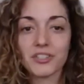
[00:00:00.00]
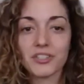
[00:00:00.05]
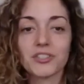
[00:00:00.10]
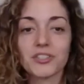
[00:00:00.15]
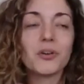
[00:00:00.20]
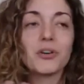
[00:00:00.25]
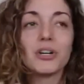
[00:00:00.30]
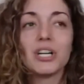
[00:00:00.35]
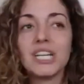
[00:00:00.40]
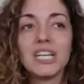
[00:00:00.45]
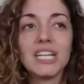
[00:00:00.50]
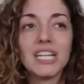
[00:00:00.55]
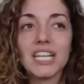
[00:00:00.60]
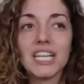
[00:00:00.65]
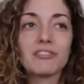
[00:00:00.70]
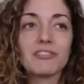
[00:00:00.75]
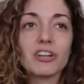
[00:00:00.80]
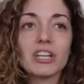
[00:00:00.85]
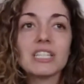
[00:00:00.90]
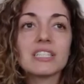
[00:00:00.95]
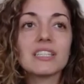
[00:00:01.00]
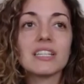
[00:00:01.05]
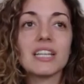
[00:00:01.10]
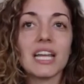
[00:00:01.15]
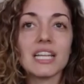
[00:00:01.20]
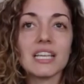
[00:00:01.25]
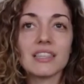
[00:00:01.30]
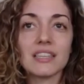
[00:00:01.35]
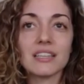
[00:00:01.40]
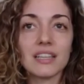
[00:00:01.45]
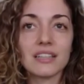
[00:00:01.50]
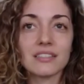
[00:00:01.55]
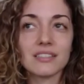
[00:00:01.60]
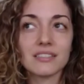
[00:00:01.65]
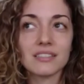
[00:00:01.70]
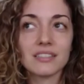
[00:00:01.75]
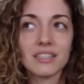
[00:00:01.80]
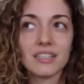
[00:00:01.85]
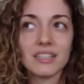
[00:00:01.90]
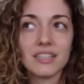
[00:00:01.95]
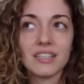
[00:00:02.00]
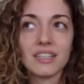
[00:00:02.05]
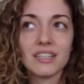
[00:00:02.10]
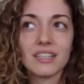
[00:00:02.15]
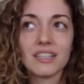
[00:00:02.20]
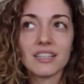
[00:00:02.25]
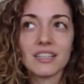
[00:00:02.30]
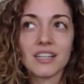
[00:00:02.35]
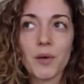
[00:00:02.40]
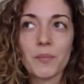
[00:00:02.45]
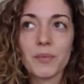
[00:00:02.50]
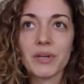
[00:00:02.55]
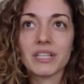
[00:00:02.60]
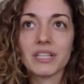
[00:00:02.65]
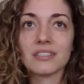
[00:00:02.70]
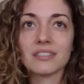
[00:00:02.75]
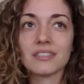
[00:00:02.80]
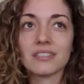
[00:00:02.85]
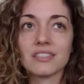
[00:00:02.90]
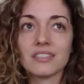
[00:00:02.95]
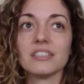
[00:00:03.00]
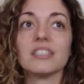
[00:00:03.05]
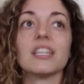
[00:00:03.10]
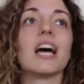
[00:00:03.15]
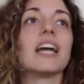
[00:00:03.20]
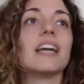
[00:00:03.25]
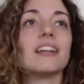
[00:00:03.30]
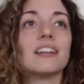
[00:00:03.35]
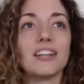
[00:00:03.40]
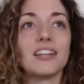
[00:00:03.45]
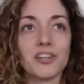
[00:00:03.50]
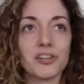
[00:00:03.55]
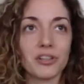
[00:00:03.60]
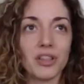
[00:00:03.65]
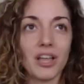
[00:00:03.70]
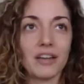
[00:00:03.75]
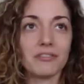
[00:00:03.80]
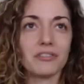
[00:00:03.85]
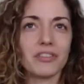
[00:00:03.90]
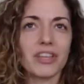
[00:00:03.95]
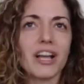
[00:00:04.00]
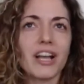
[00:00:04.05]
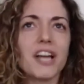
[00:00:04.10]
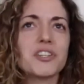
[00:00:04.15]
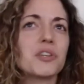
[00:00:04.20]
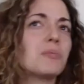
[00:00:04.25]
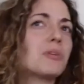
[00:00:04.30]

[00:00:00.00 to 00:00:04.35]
So if there isn't anything that's coming to light in your life, like I should be